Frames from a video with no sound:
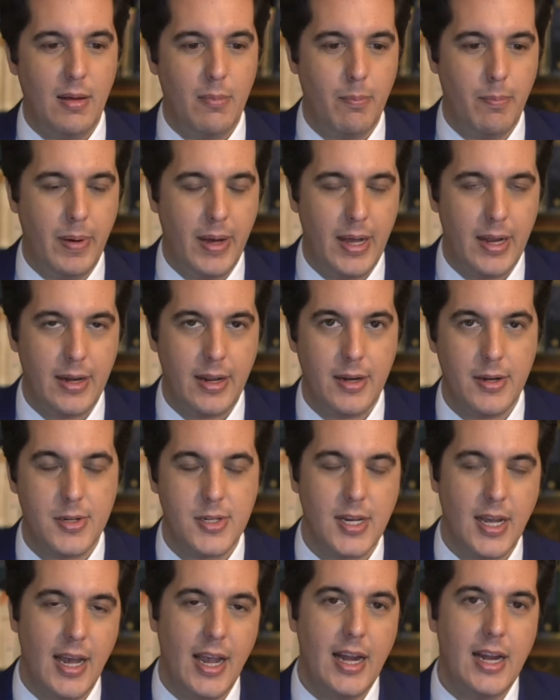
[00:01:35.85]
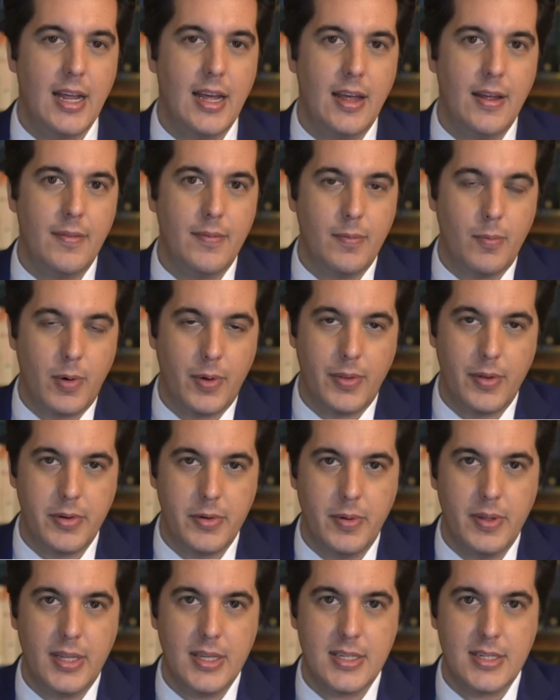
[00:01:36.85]
but in China, where they're
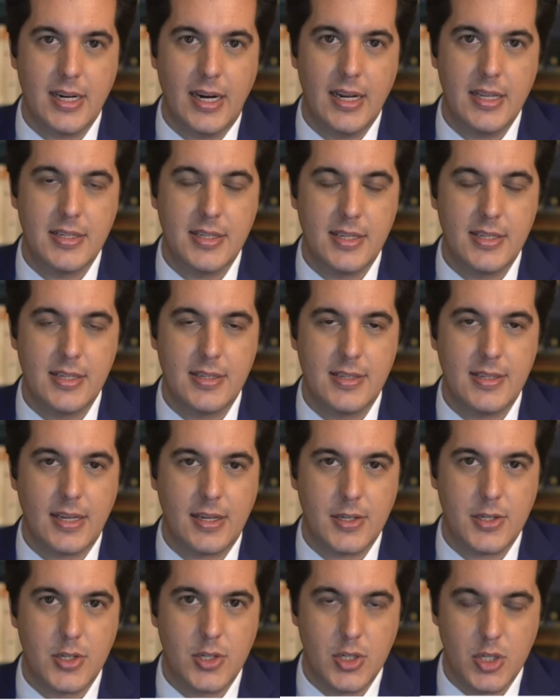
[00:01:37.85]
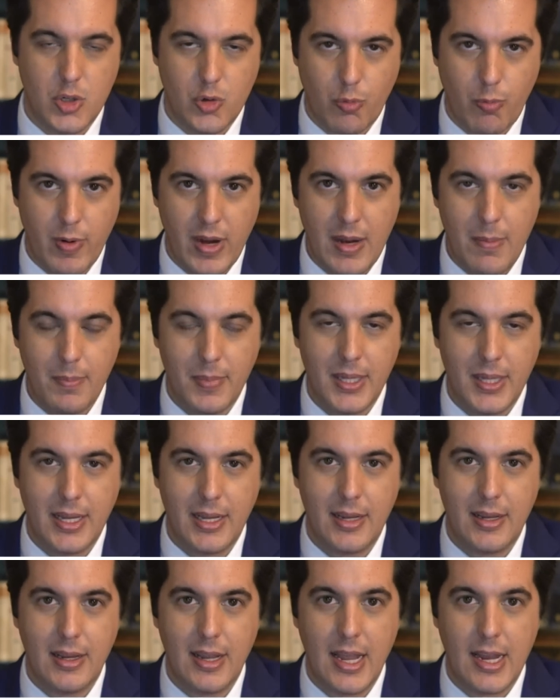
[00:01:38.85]
doing these studies, this is extremely,